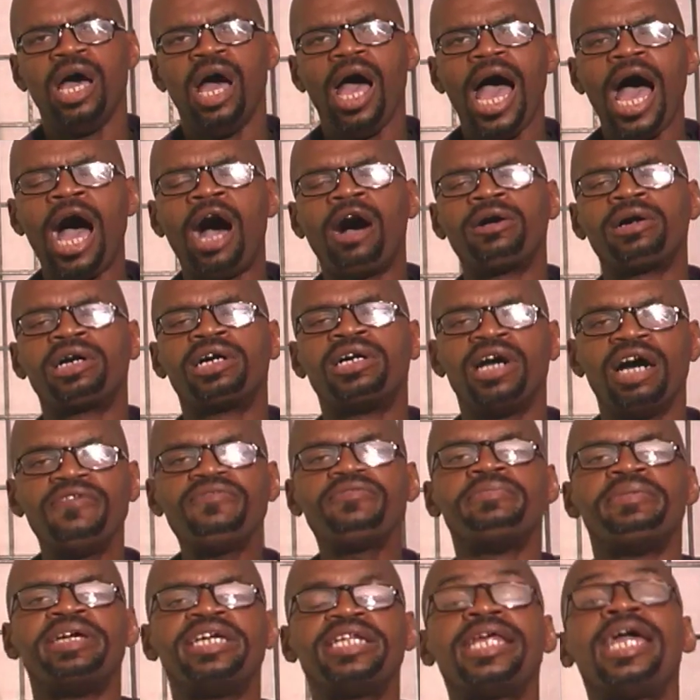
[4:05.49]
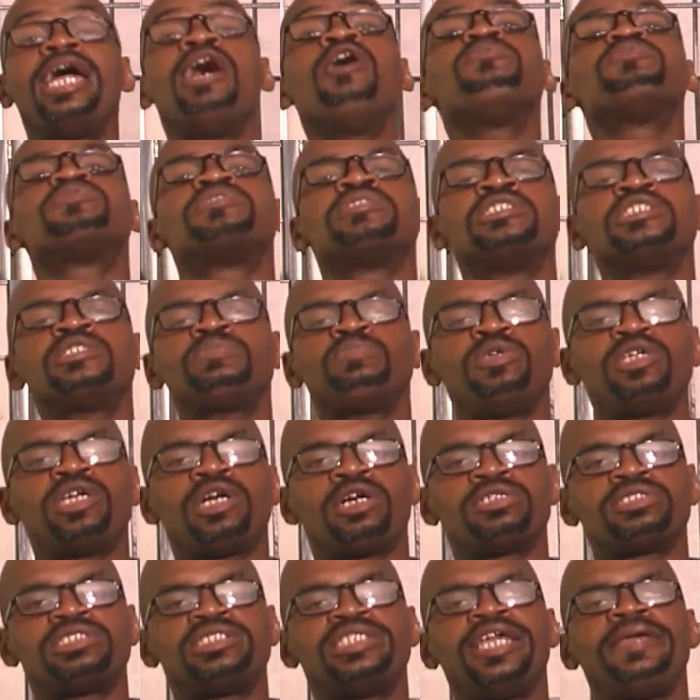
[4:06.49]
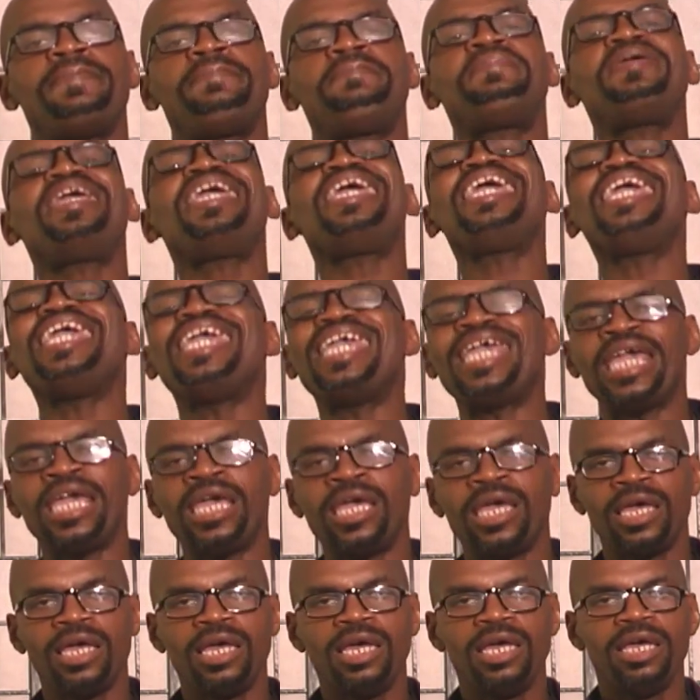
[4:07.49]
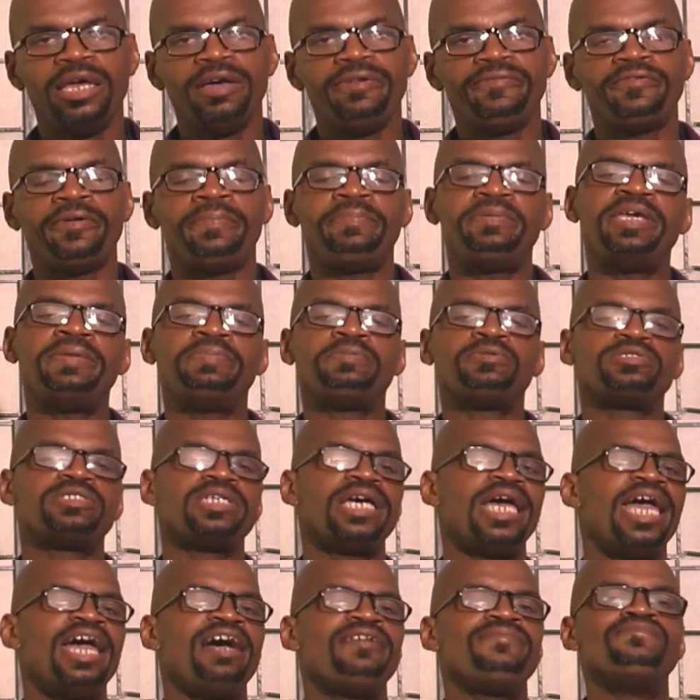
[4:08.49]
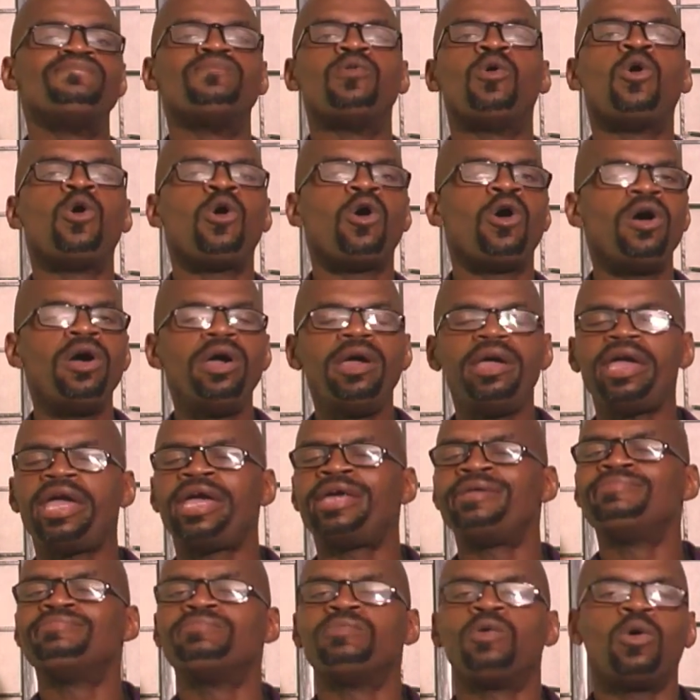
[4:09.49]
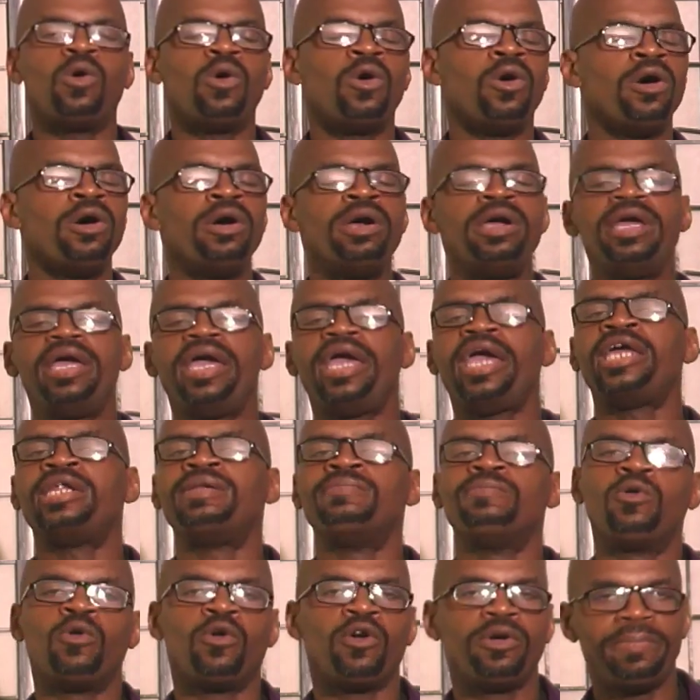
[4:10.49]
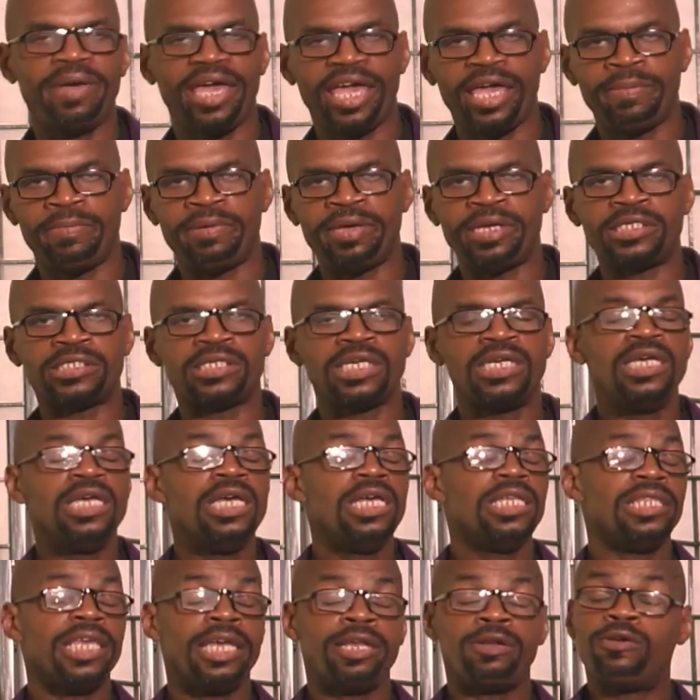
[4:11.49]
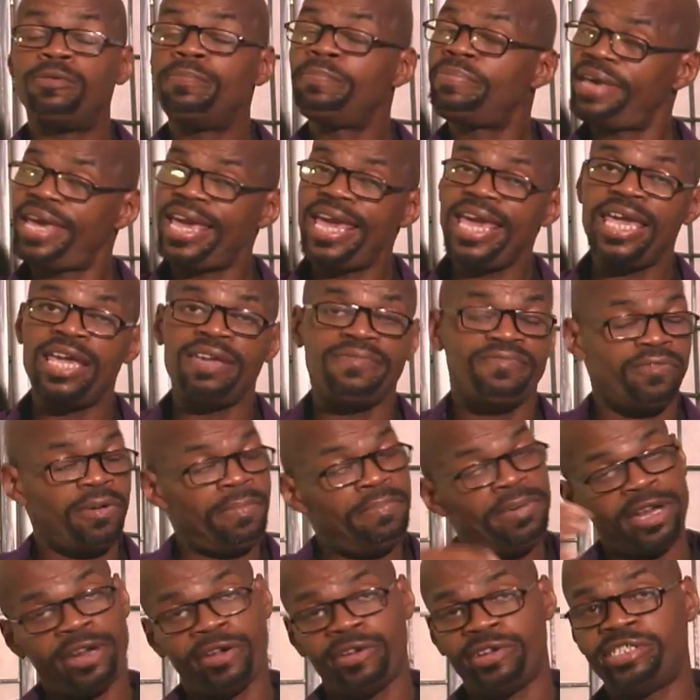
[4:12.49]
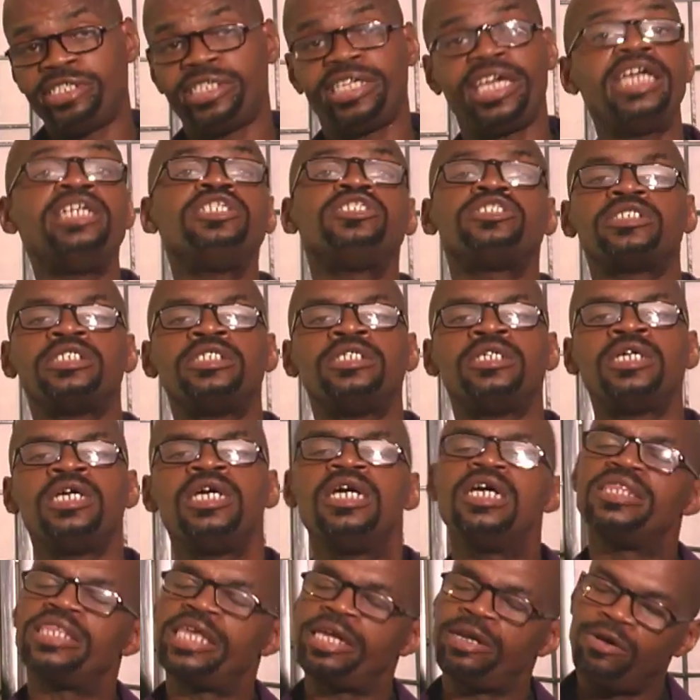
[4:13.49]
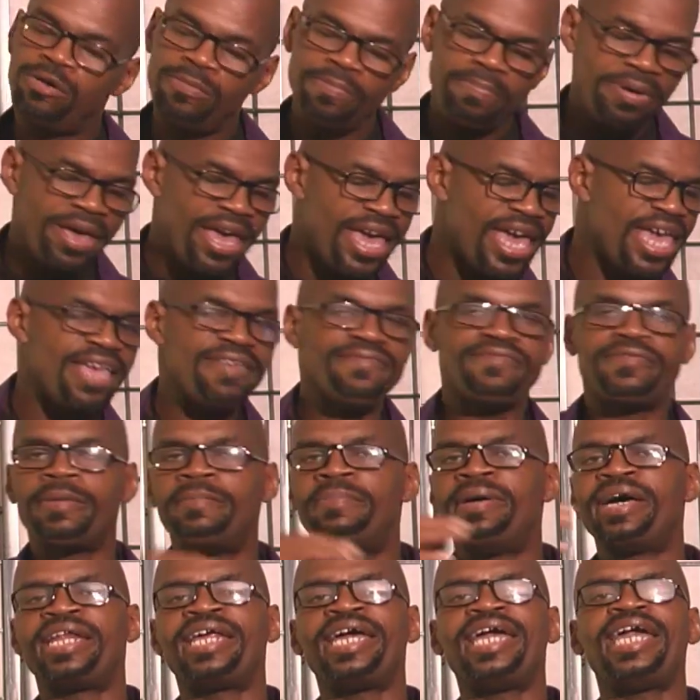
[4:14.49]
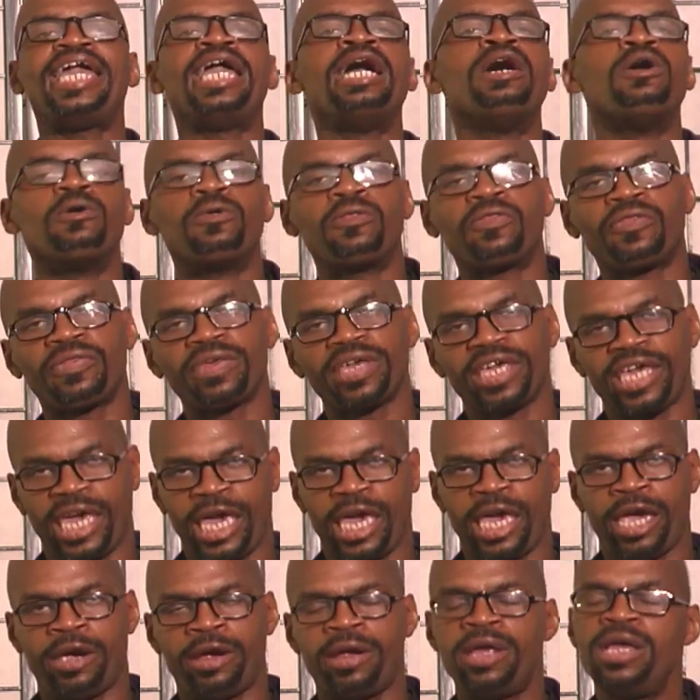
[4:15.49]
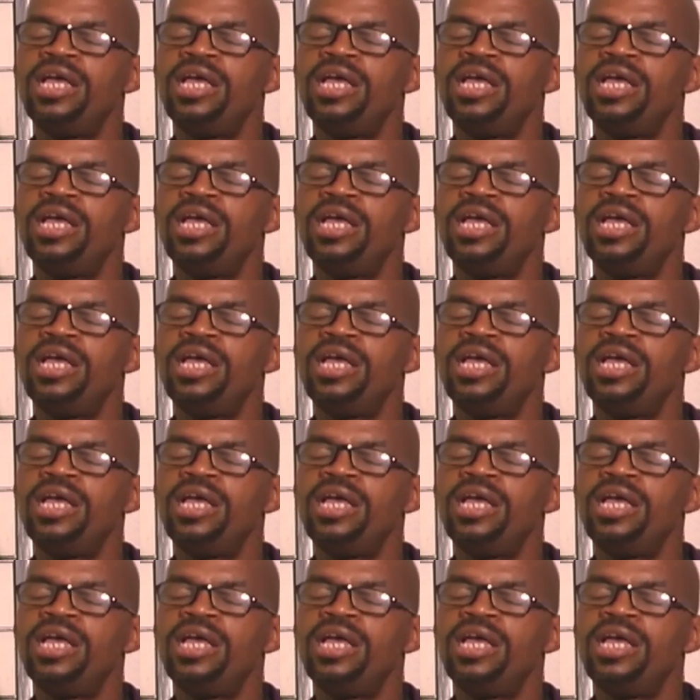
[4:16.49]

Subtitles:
Our government helps us because they pay for people to have more and more and more babies. They don't pay for better education. They don't pay for better health care.